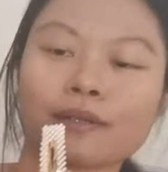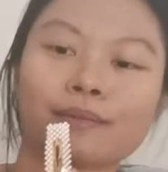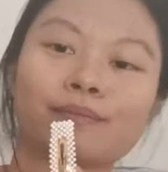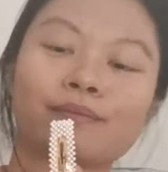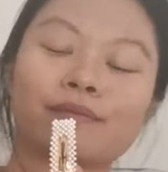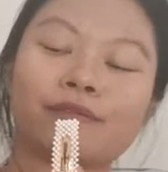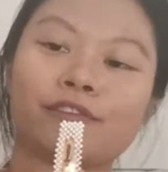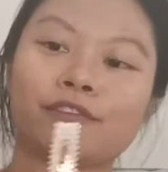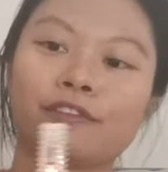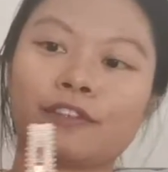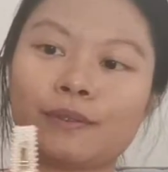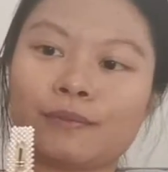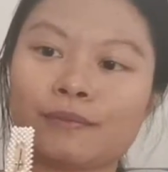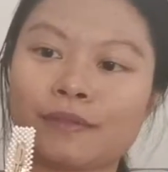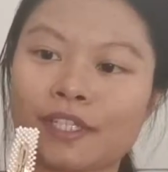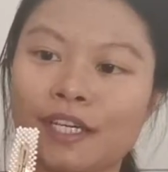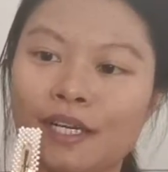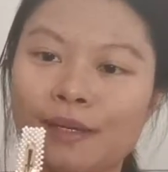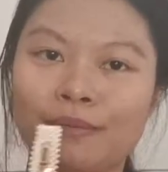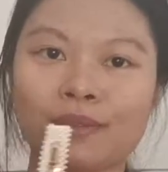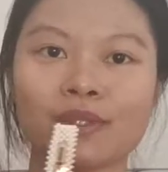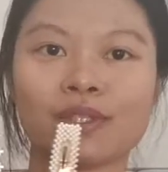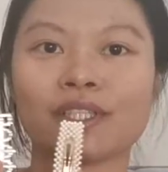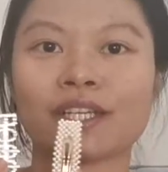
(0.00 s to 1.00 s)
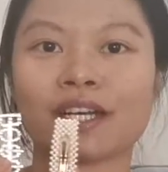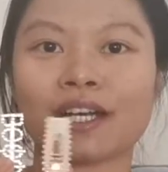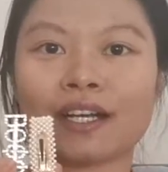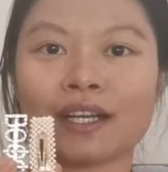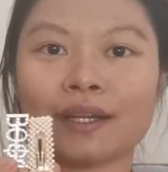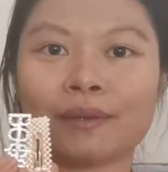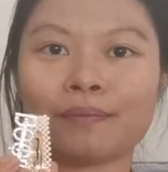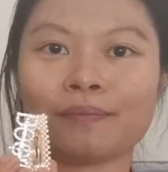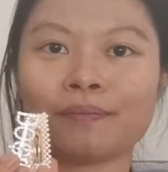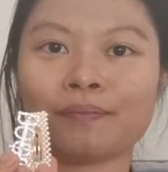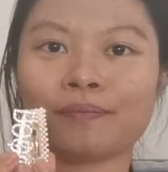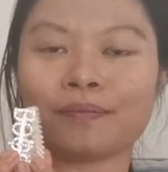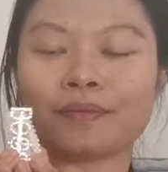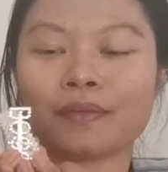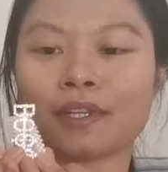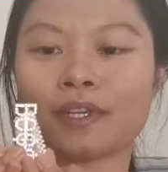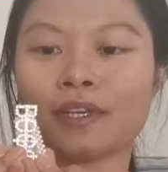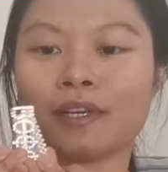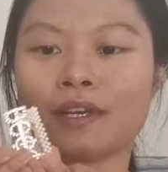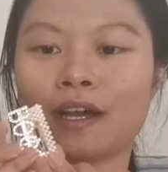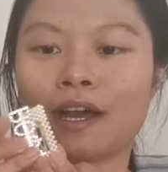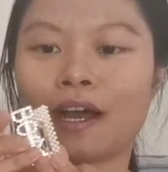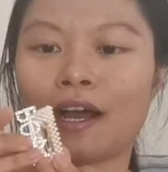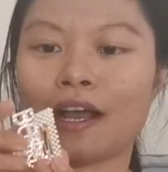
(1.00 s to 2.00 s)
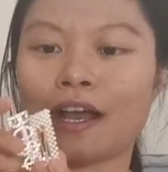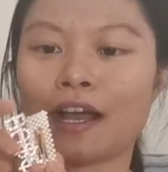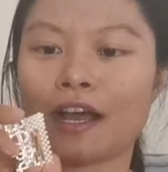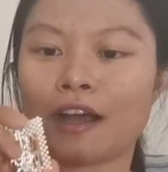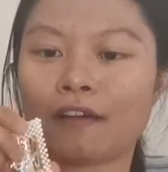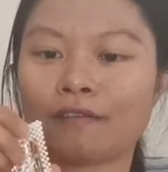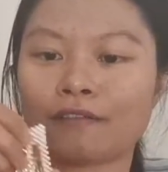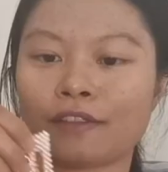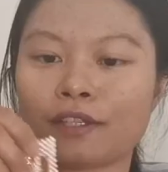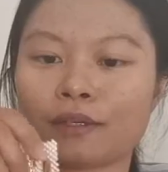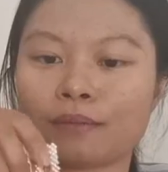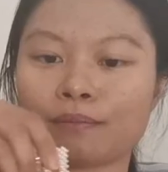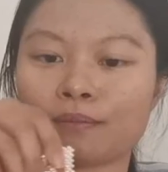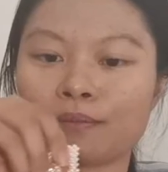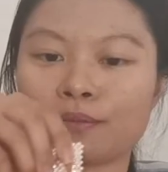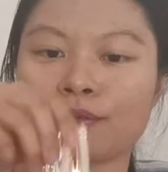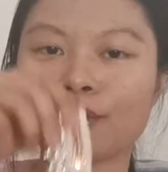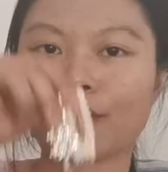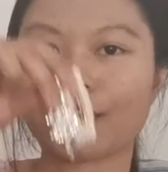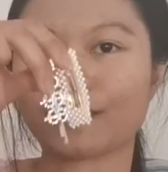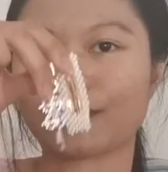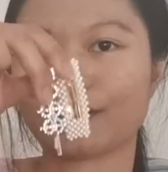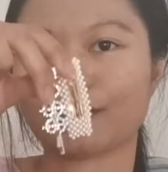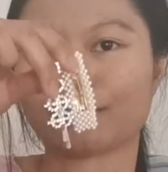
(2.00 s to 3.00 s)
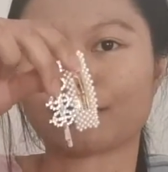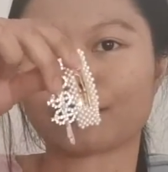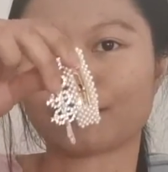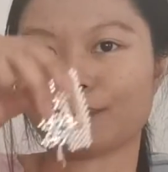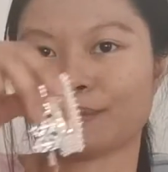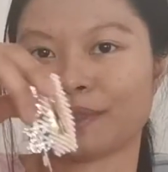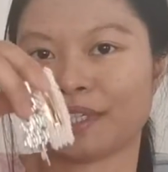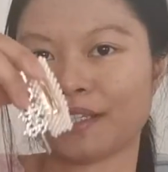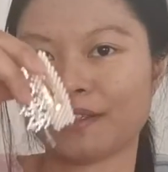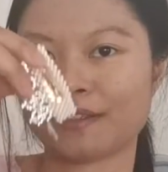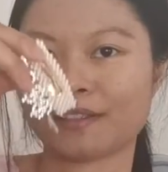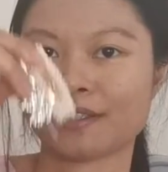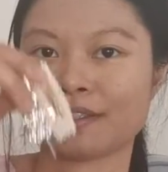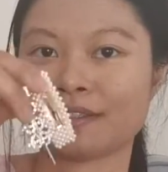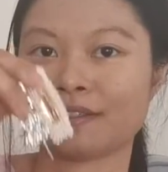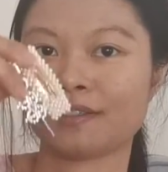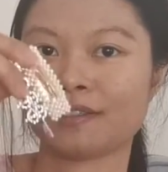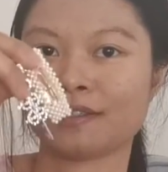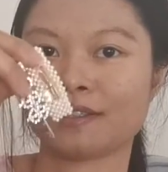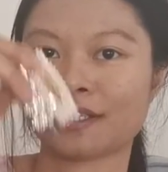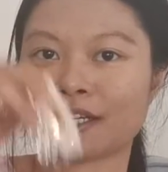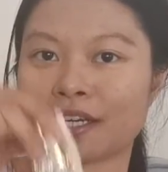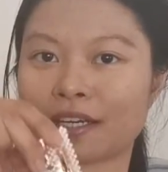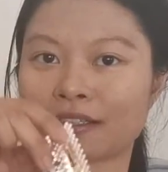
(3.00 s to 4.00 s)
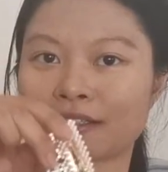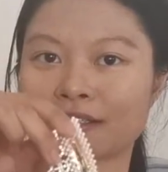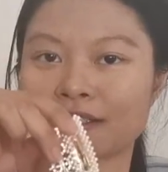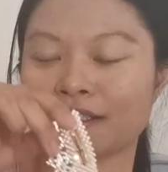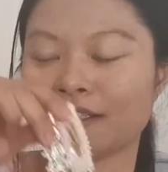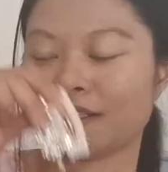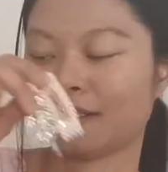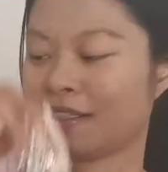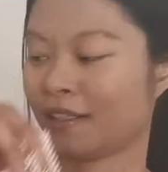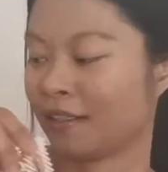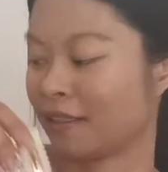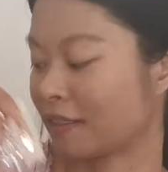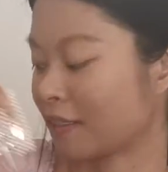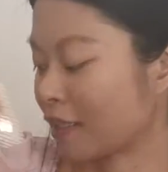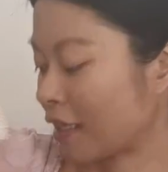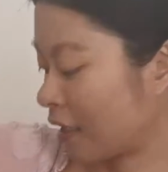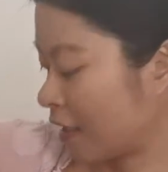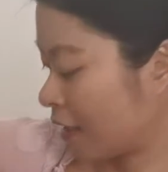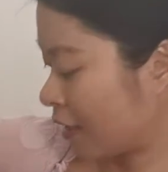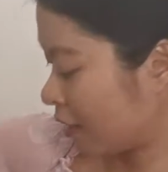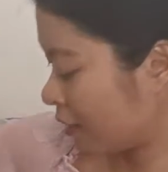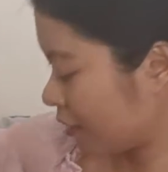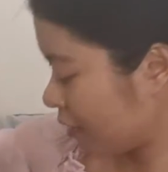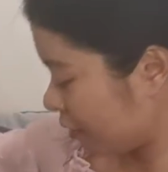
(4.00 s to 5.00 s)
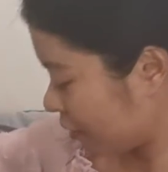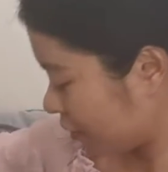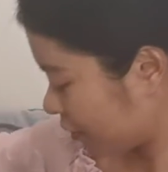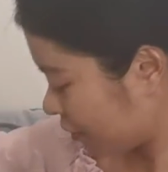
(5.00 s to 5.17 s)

them from time to time. I have them ready for me, tucked inside.